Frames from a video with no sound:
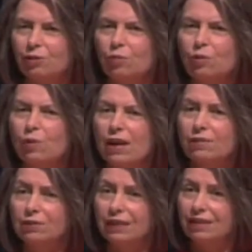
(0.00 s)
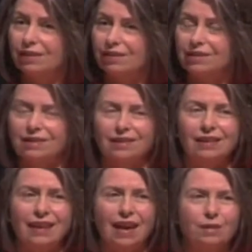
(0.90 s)
when we have leaders
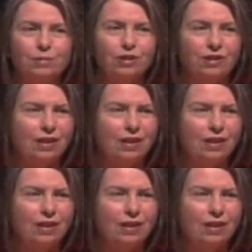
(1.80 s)
that capture